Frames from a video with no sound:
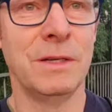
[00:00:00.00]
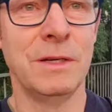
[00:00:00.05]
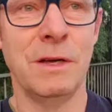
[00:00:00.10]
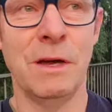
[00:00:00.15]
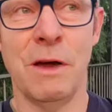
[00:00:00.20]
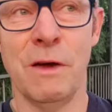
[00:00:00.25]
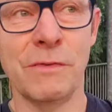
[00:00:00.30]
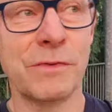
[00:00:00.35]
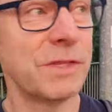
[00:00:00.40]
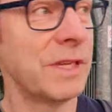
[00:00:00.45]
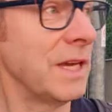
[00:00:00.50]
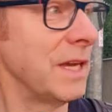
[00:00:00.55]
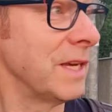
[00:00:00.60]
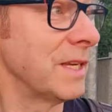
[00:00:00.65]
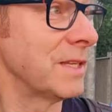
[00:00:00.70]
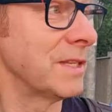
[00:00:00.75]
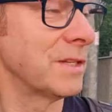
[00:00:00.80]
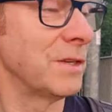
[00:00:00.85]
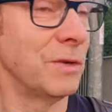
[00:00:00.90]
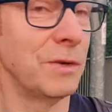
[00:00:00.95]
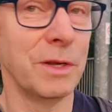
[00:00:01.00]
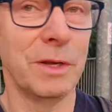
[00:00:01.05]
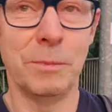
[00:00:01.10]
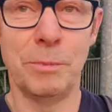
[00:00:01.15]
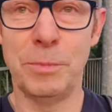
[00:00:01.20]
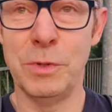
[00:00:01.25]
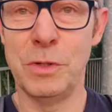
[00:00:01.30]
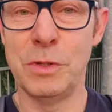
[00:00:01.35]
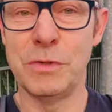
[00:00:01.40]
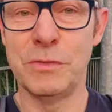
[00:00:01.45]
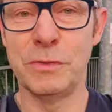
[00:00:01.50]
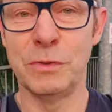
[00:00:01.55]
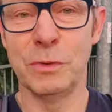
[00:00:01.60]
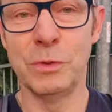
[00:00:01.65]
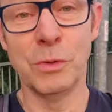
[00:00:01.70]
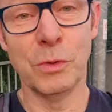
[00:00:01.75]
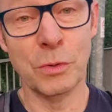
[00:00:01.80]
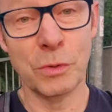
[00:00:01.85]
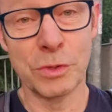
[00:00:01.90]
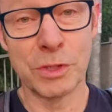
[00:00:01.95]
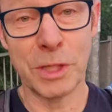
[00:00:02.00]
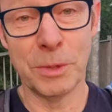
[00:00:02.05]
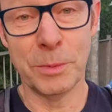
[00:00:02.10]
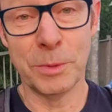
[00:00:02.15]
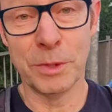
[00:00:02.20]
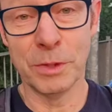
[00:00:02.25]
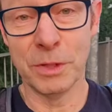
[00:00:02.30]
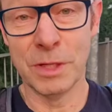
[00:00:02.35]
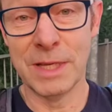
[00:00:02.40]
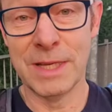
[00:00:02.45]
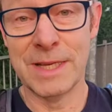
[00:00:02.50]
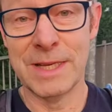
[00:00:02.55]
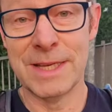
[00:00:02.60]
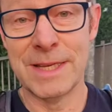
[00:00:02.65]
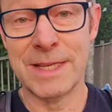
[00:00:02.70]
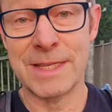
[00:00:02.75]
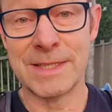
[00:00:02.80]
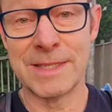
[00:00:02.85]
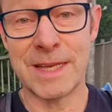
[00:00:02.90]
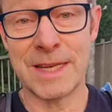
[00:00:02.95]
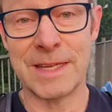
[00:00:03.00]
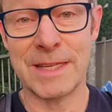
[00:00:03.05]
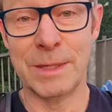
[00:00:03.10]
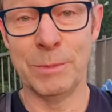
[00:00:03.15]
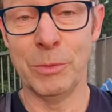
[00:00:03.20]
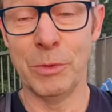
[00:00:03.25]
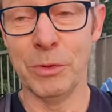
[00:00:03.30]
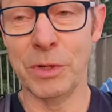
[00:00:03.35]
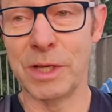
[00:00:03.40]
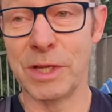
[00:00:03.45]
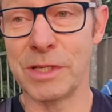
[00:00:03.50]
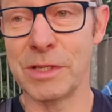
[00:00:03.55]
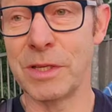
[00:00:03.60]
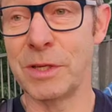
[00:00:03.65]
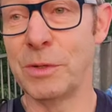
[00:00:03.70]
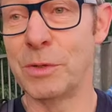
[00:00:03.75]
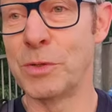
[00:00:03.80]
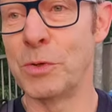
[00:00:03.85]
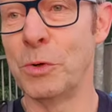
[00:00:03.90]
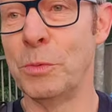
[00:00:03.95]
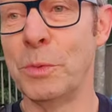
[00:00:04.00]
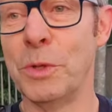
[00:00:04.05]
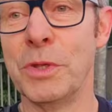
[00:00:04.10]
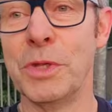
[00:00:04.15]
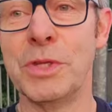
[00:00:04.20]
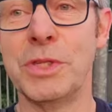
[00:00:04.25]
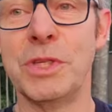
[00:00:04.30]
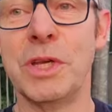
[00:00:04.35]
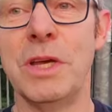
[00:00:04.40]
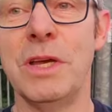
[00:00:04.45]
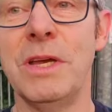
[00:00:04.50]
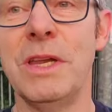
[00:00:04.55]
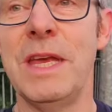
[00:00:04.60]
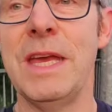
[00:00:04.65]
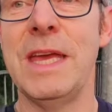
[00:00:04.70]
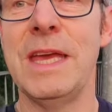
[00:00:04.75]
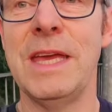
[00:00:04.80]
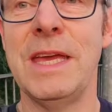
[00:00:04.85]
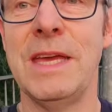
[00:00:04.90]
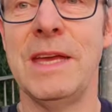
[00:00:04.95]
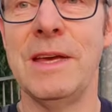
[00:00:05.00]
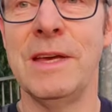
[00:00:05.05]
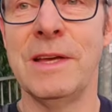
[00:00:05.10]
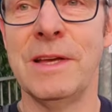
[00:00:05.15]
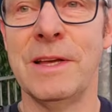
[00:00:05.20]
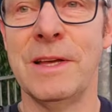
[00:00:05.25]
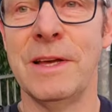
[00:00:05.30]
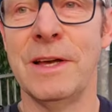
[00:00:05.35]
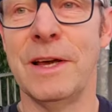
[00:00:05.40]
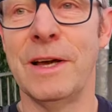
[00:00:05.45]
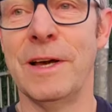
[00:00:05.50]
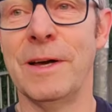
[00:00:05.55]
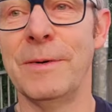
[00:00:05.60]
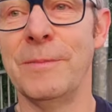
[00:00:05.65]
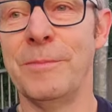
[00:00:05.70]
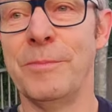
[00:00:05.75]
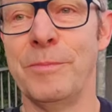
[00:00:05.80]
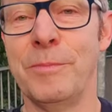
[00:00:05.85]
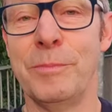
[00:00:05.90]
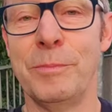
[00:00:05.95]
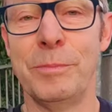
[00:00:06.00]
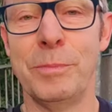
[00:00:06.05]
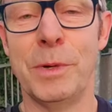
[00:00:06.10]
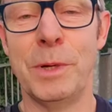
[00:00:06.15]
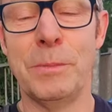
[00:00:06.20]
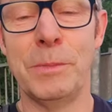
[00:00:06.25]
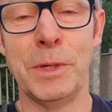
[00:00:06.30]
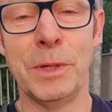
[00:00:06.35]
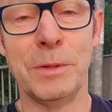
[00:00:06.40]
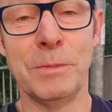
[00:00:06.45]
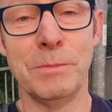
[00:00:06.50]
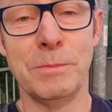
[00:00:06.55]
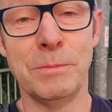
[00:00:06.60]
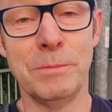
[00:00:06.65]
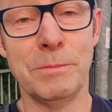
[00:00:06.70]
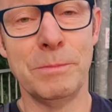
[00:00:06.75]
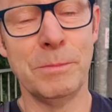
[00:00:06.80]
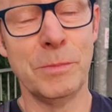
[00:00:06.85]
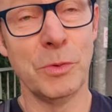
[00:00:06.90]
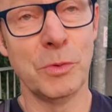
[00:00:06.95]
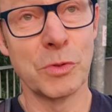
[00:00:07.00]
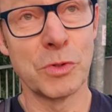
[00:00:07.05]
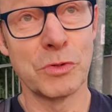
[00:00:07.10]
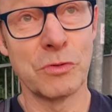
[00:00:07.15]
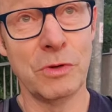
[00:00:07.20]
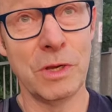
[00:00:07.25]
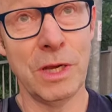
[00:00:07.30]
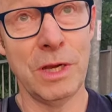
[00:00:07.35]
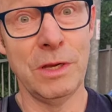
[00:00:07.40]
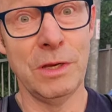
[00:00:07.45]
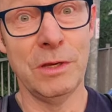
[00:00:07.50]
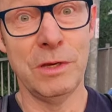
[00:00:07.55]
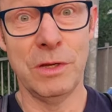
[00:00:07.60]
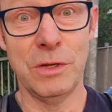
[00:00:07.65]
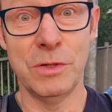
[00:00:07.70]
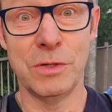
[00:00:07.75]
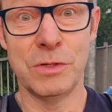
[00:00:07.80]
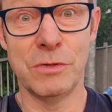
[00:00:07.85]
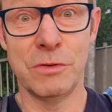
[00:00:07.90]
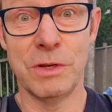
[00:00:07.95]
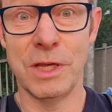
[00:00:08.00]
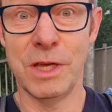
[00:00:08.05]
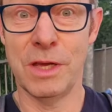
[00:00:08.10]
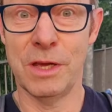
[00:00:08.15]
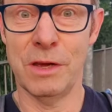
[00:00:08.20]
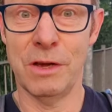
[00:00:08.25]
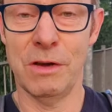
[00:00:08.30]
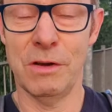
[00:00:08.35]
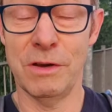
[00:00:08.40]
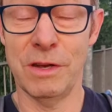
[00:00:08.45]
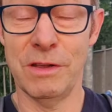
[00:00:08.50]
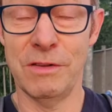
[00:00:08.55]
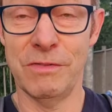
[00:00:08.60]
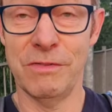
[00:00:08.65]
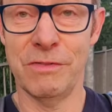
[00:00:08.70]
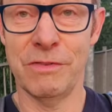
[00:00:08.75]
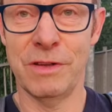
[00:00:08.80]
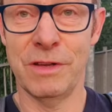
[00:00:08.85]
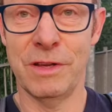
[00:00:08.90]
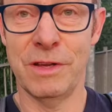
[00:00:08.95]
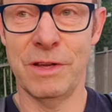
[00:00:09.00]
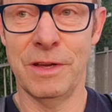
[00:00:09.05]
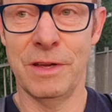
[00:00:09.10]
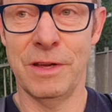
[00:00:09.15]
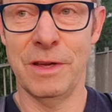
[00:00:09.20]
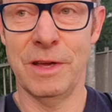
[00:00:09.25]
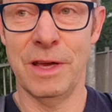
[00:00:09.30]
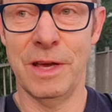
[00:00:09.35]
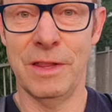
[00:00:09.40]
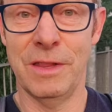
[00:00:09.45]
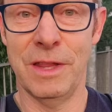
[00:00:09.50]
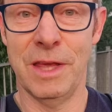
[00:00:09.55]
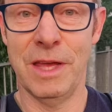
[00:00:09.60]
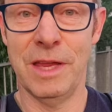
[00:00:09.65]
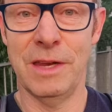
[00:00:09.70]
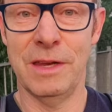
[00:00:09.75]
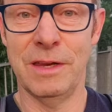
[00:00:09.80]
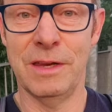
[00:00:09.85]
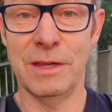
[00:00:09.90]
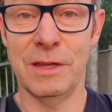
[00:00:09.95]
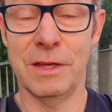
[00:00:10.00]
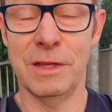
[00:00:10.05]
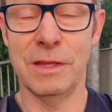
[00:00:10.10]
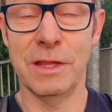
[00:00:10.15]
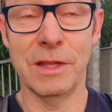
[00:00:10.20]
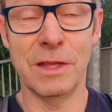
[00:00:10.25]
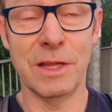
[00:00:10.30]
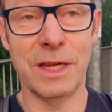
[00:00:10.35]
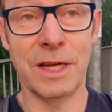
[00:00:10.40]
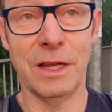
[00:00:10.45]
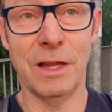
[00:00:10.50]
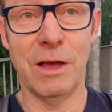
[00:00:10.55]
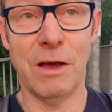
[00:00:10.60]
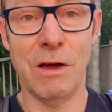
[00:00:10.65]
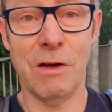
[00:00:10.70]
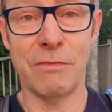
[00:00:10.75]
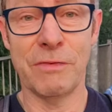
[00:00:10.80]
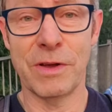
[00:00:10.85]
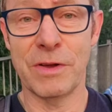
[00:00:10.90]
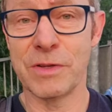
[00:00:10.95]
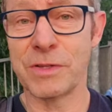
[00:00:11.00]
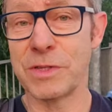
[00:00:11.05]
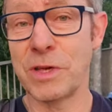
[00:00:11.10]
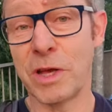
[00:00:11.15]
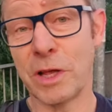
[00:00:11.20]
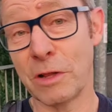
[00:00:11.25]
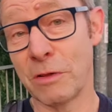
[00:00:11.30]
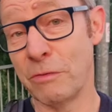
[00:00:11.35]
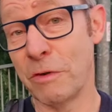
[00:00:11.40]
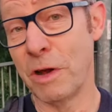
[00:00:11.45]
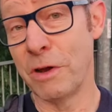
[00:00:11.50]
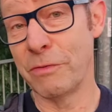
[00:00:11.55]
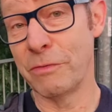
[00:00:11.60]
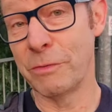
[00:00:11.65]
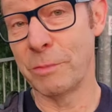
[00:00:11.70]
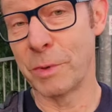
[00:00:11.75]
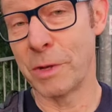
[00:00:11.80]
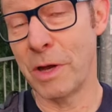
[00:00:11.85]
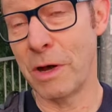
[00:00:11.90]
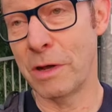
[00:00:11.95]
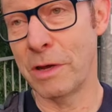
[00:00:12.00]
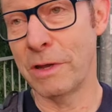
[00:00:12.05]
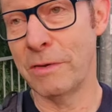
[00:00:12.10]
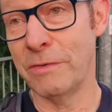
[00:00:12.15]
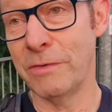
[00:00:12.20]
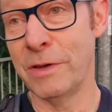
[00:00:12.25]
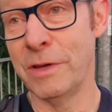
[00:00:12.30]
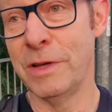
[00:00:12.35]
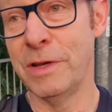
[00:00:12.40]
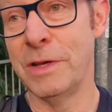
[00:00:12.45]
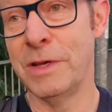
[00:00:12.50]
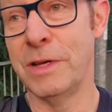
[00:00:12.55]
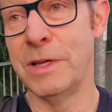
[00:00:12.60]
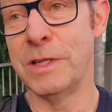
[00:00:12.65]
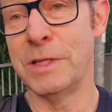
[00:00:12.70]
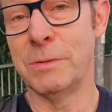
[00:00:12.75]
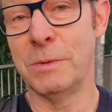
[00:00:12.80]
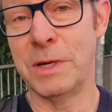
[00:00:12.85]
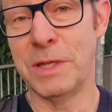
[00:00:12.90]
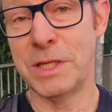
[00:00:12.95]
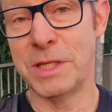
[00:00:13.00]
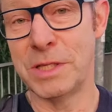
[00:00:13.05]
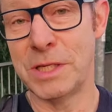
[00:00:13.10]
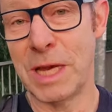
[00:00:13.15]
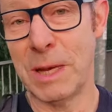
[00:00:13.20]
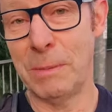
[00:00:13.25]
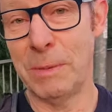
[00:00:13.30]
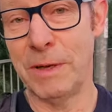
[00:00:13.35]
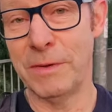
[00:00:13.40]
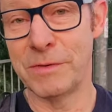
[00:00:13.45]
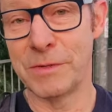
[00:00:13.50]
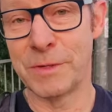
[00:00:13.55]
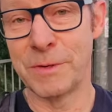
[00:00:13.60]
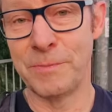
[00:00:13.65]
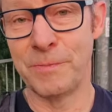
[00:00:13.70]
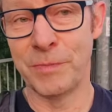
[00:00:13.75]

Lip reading: 6:30 on a beautiful autumnal Saturday morning. So you'll join me on the journey. Birmingham, Moor Street, New Street, Cardiff, and then another little half-hour cycle ride from Cardiff to where this chap lives.